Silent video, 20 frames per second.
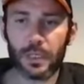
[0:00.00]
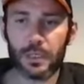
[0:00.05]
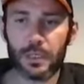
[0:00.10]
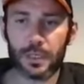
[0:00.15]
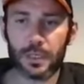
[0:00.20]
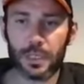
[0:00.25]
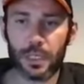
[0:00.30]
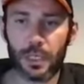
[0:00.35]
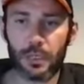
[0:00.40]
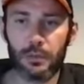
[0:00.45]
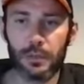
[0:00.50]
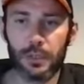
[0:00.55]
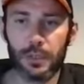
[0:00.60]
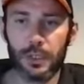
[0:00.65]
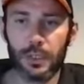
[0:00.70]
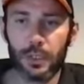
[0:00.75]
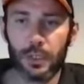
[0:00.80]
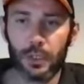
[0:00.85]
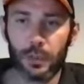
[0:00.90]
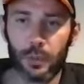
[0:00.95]
So
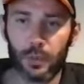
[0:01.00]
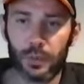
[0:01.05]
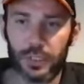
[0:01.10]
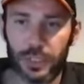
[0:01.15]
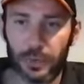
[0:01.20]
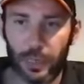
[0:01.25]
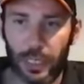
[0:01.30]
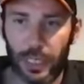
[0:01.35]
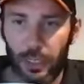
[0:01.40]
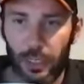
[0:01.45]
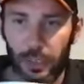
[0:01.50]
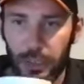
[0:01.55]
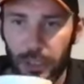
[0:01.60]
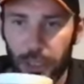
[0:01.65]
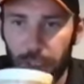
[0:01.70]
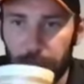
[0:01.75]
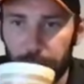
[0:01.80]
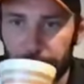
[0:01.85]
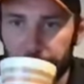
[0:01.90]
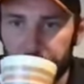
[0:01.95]
We'll see what that looks like.